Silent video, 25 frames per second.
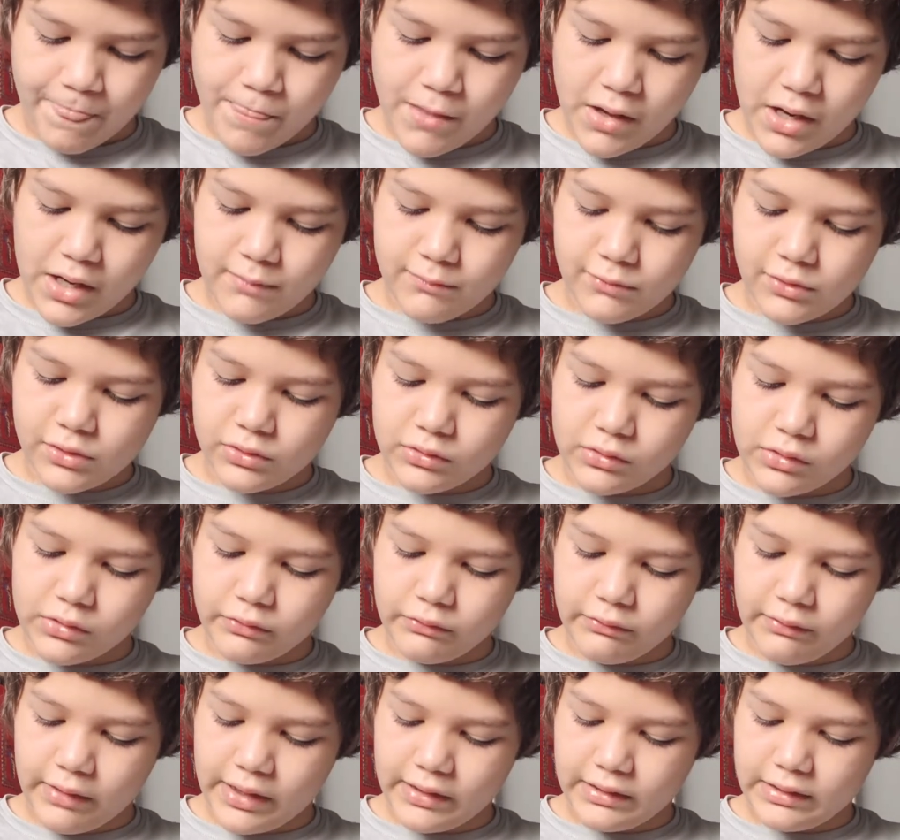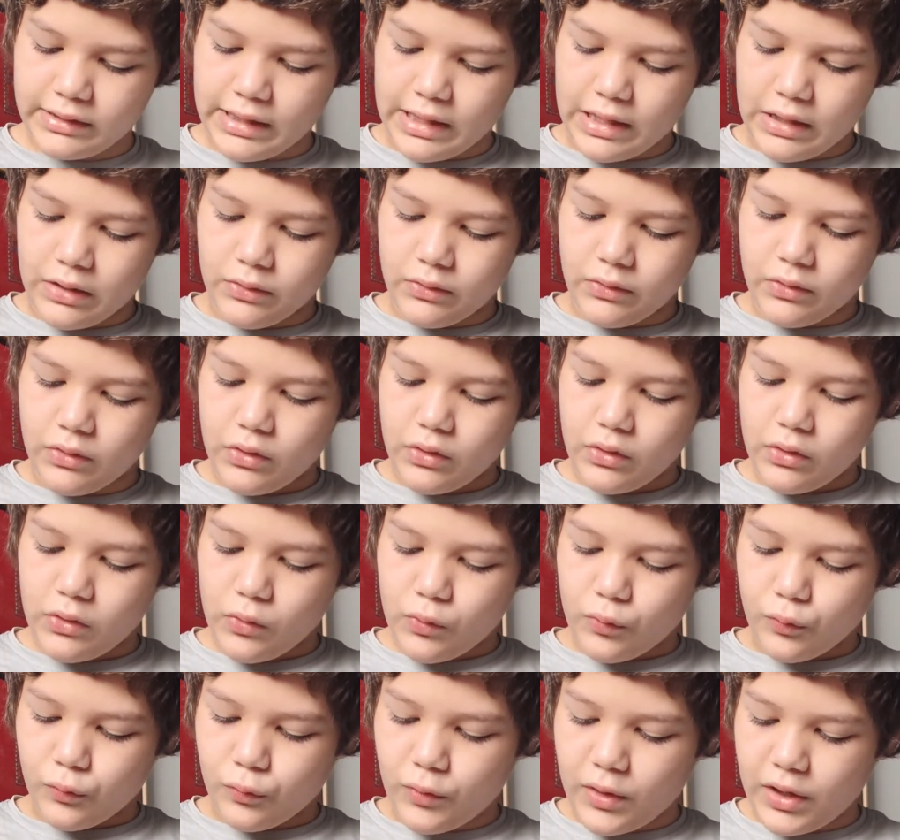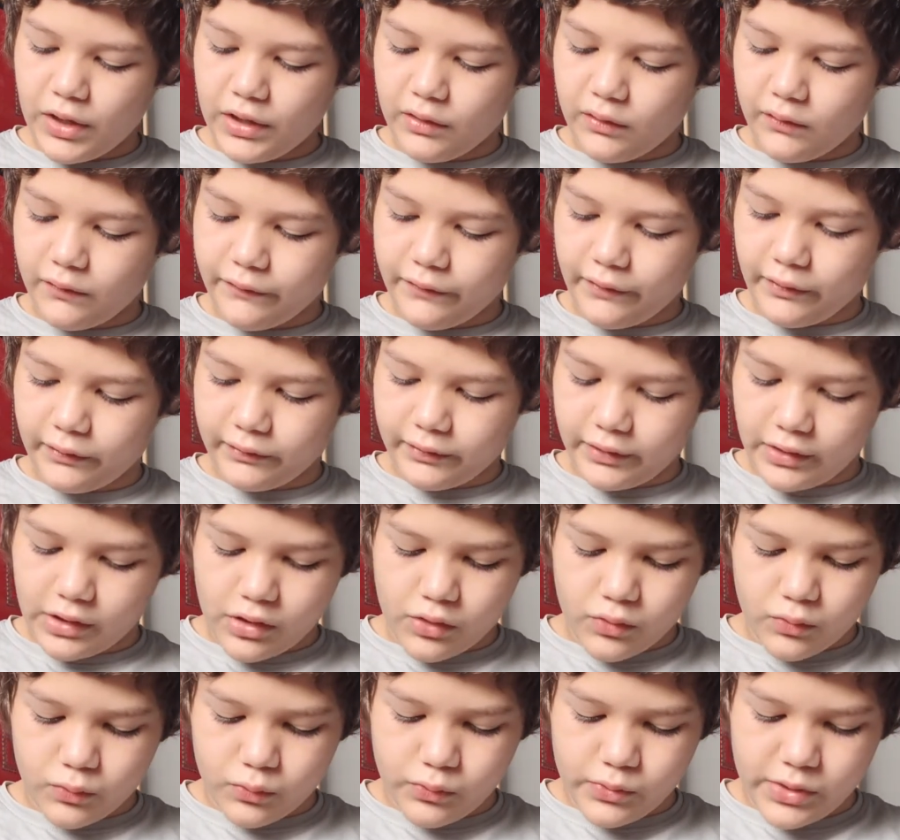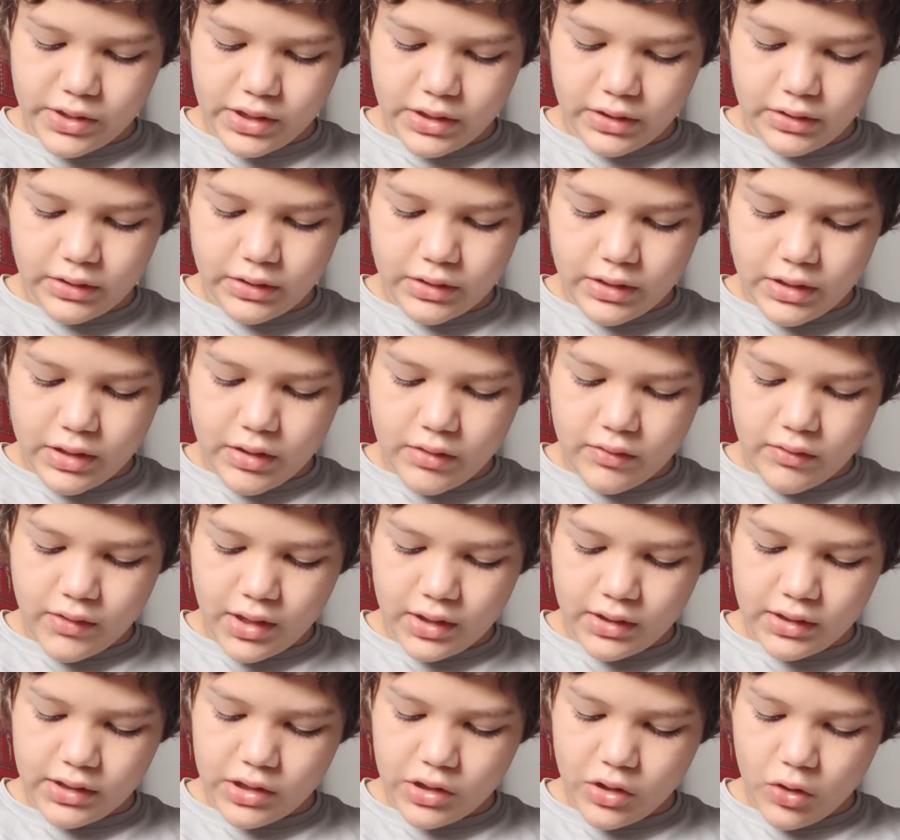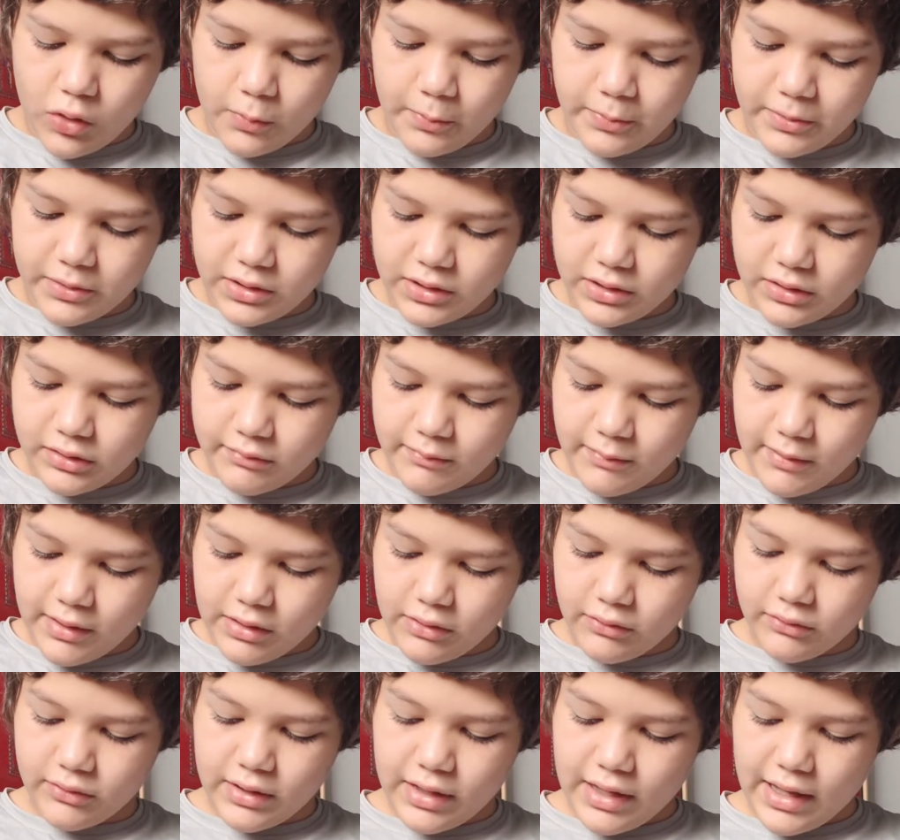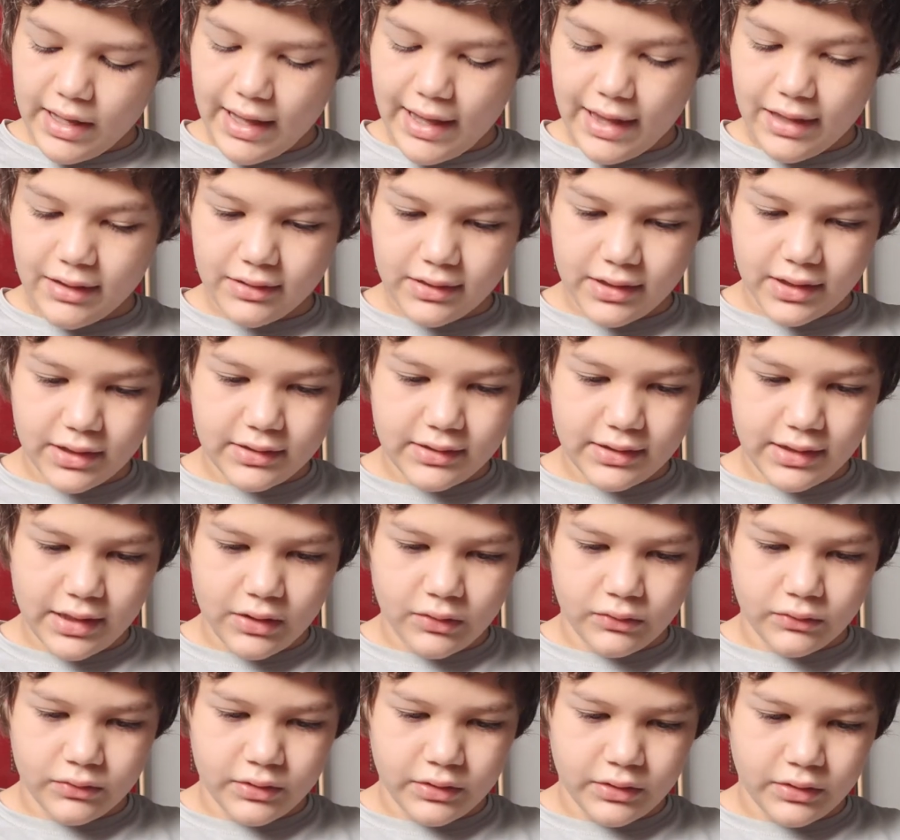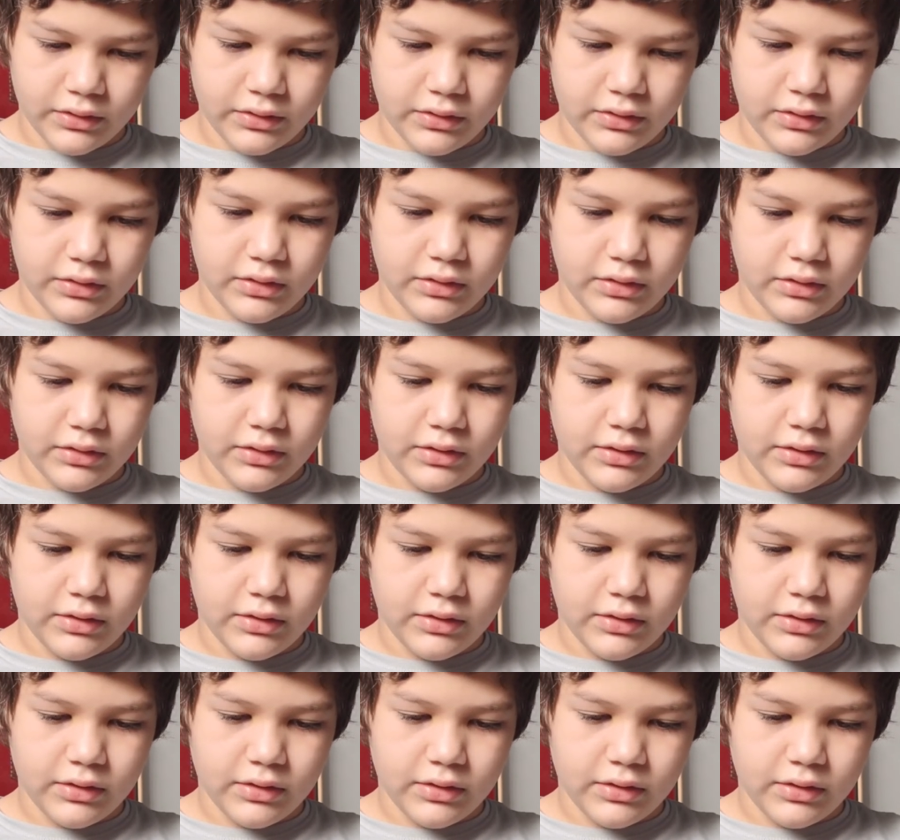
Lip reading: Time slowed right down. Wyatt felt like a weed. Then he opened his mouth and let out an